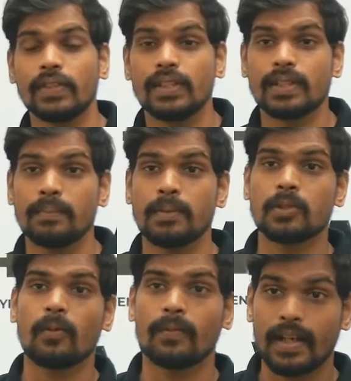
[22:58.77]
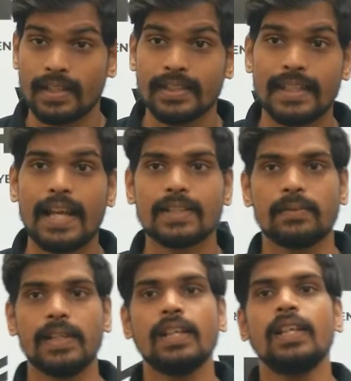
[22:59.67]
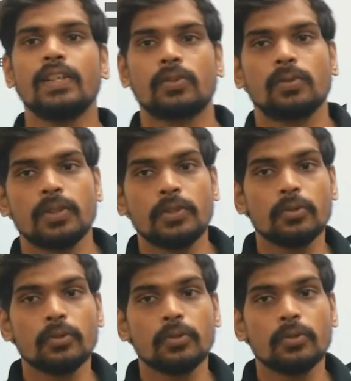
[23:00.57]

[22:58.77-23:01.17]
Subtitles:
with the symbols of currency as well. So the